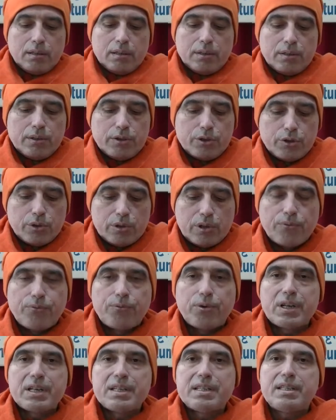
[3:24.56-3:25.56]
So the
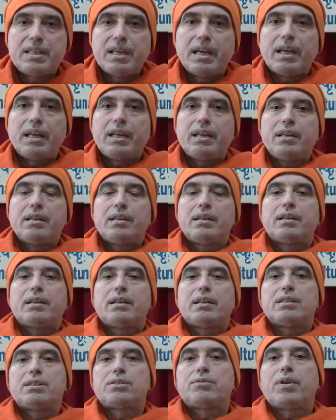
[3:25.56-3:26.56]
first day
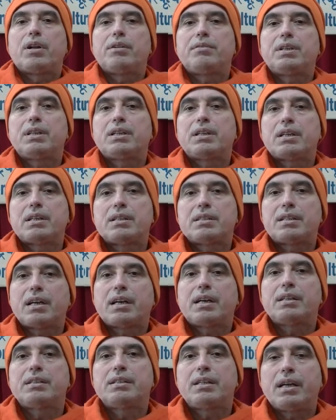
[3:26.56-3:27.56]
is 12 degrees,
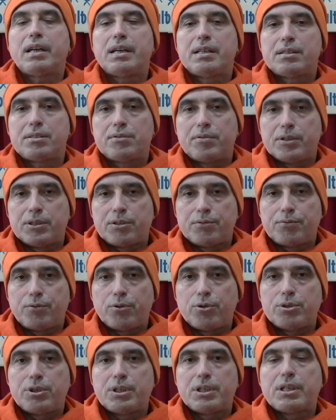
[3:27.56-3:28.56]
second day is
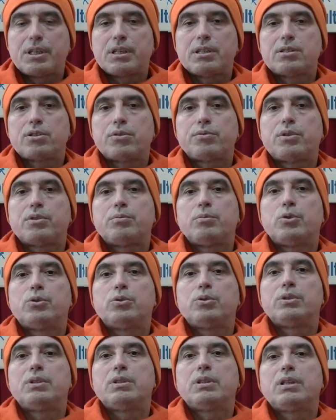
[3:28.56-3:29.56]
24 degrees of the
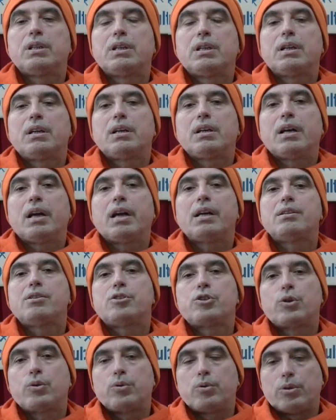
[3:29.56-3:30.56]
moon, and
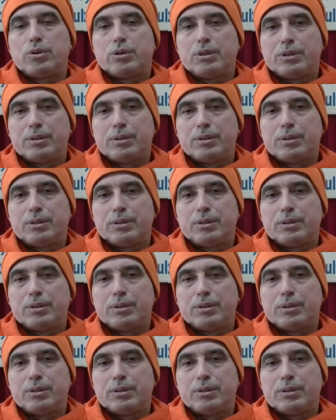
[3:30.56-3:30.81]
so on.